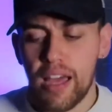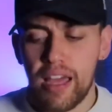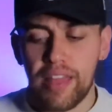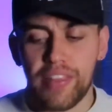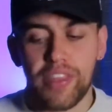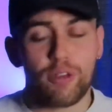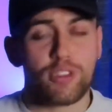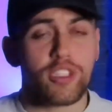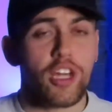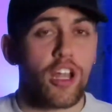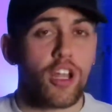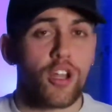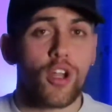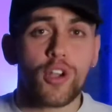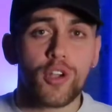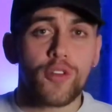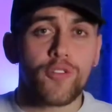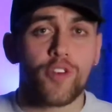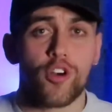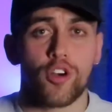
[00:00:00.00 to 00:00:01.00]
There was a
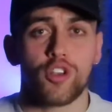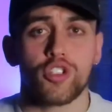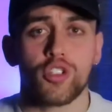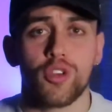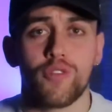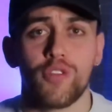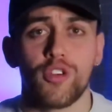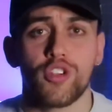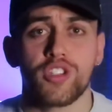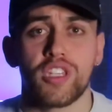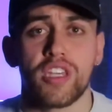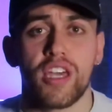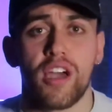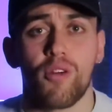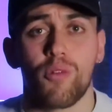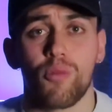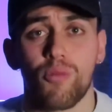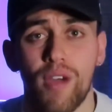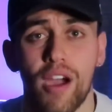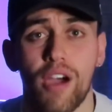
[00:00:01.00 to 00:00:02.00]
lot of controversy
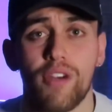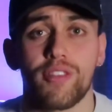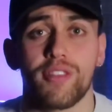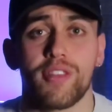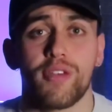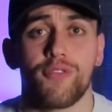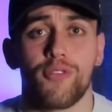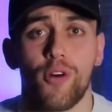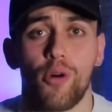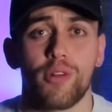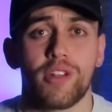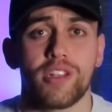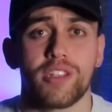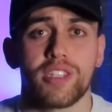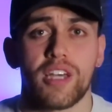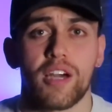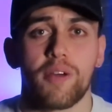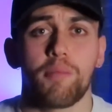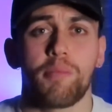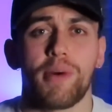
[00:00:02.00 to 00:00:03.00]
around the folded
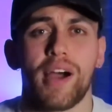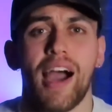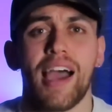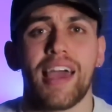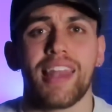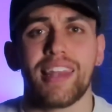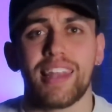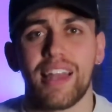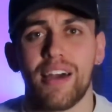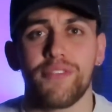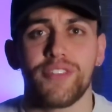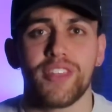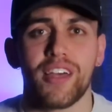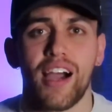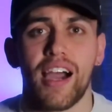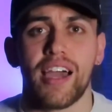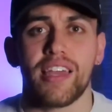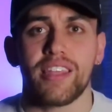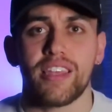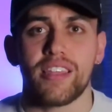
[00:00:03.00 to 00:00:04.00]
tongue, but I love the
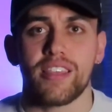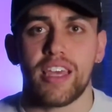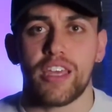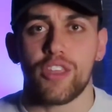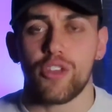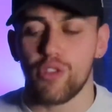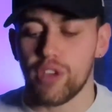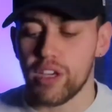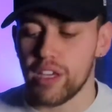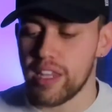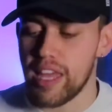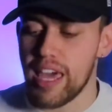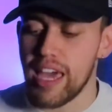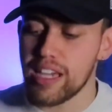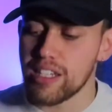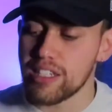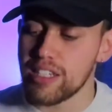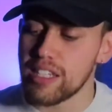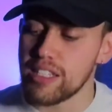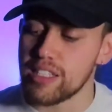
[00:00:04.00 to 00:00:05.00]
idea that you could
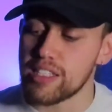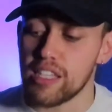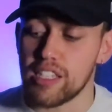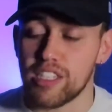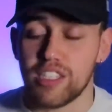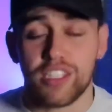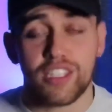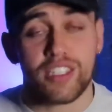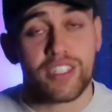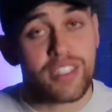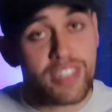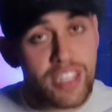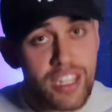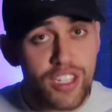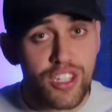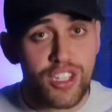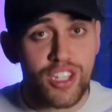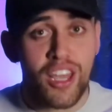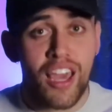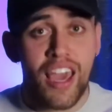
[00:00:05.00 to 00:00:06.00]
actually
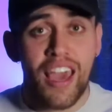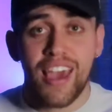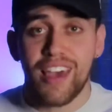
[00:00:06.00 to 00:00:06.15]
stitch